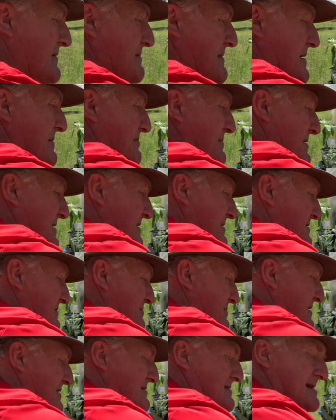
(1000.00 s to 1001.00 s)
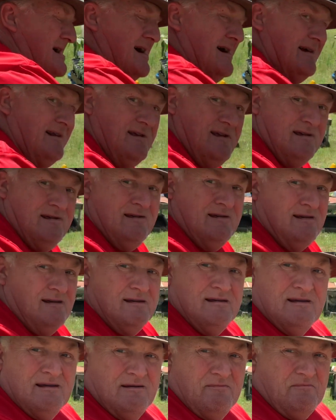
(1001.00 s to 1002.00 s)
my brother Donnie.
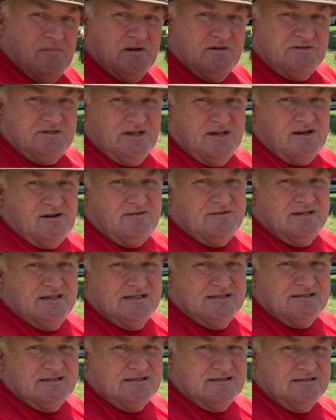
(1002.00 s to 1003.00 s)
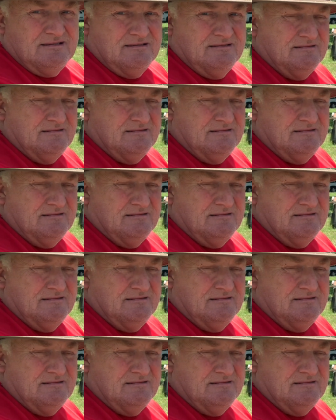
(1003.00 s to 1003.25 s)
Most of y'all that's ever